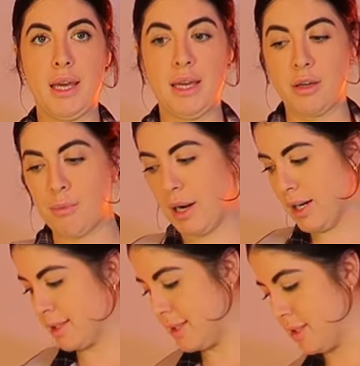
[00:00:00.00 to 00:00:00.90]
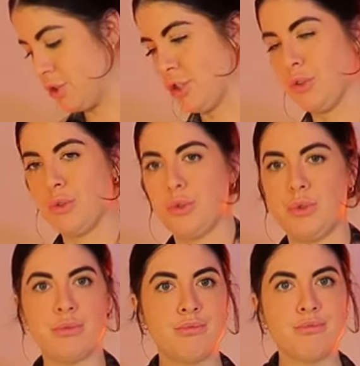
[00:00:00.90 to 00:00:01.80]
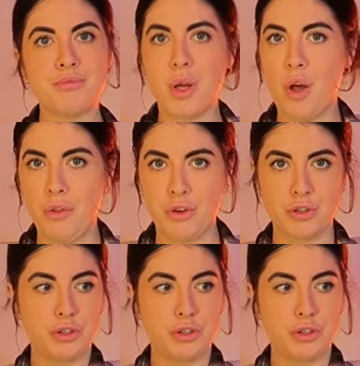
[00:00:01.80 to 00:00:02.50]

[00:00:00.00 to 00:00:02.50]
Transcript: in comparison to other